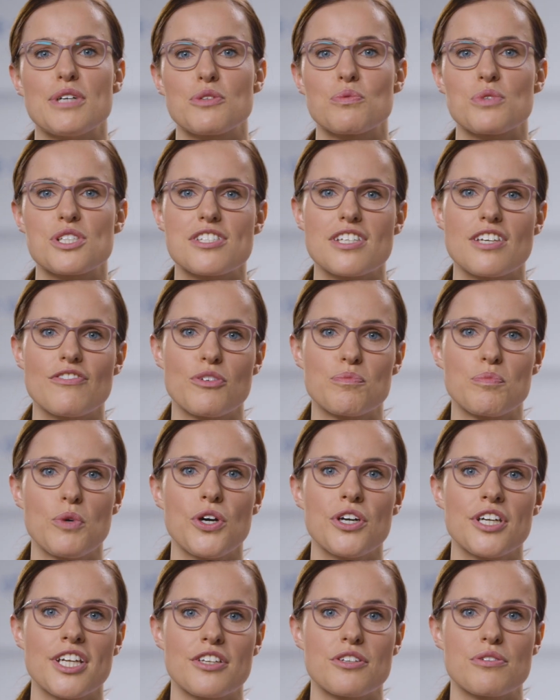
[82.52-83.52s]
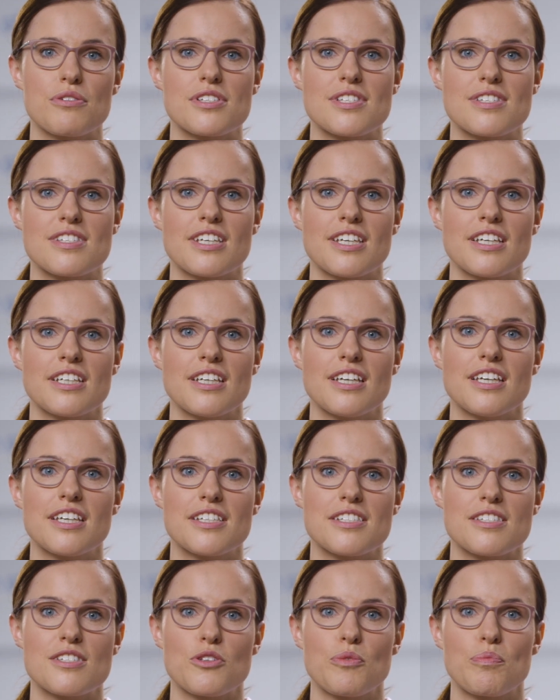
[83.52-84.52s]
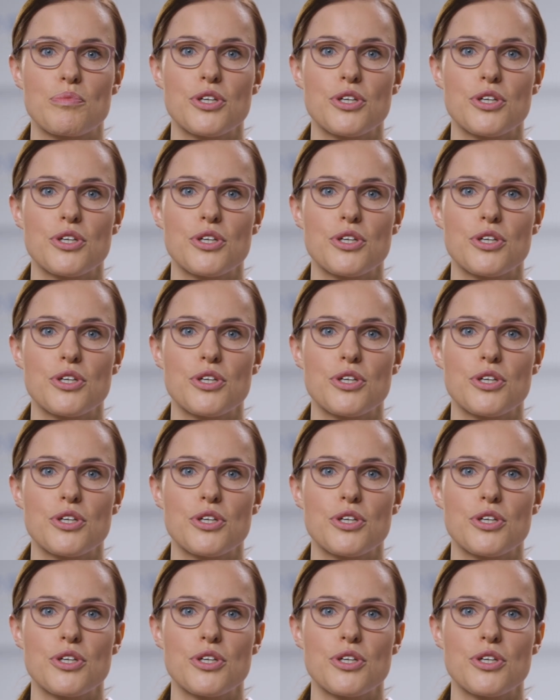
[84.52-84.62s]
But what's even more interesting is the